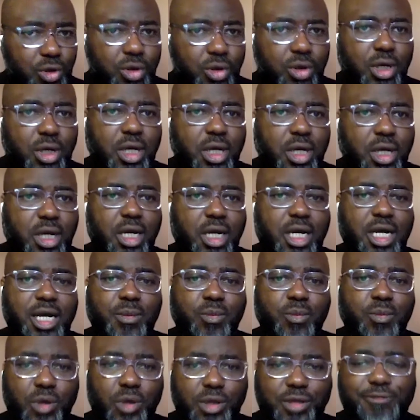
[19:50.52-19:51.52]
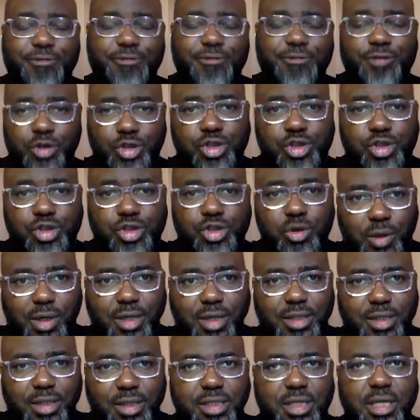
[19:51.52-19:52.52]
sure uh, what the future
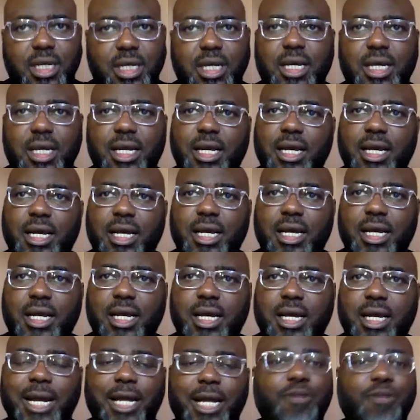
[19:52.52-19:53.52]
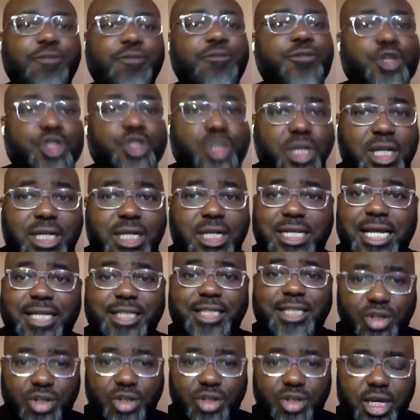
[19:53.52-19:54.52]
was. Um, and unfortunately,
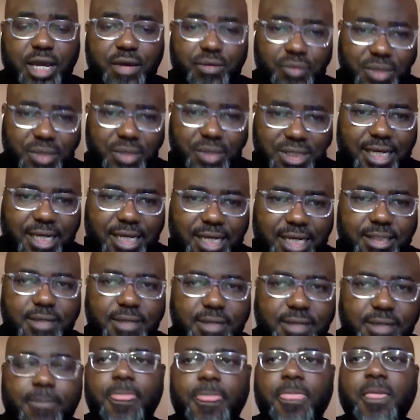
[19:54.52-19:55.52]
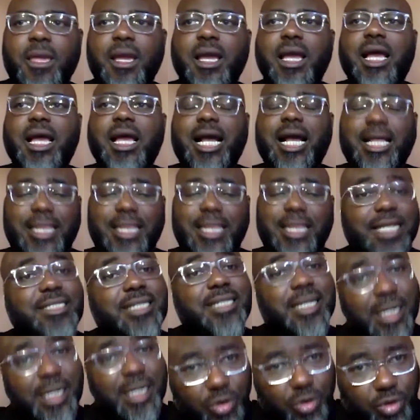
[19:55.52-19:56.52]
I did not get retained. And then
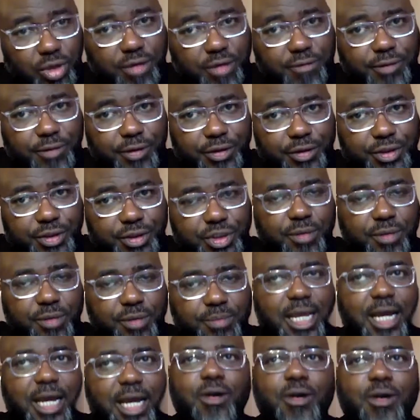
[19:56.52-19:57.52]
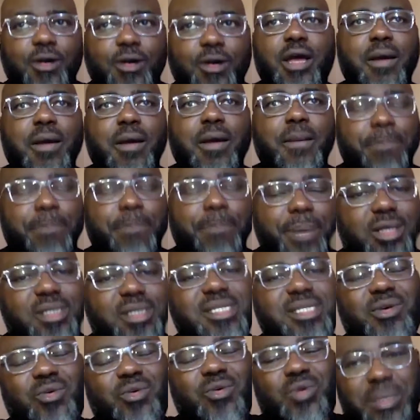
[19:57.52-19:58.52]
I started looking for a job. Now,
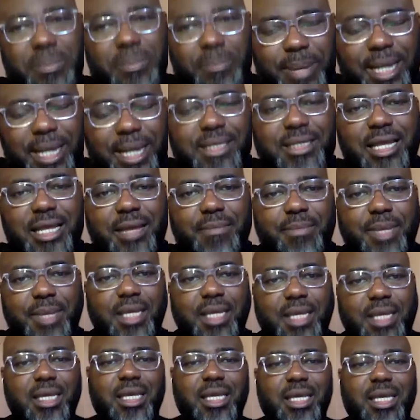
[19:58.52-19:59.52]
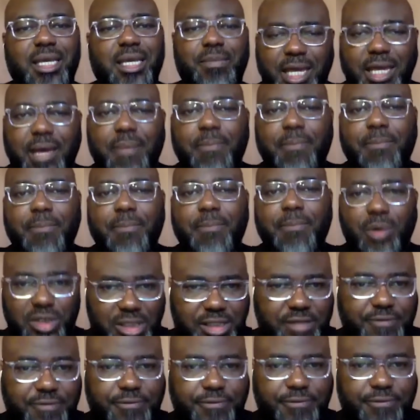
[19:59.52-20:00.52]
because there was a pandemic, it became
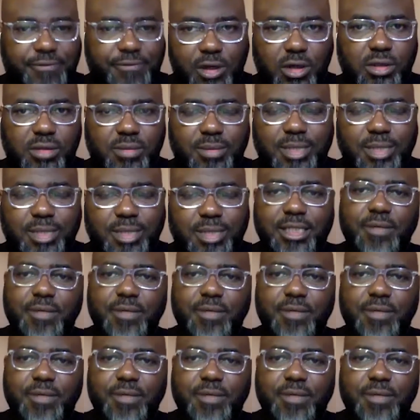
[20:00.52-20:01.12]
more difficult.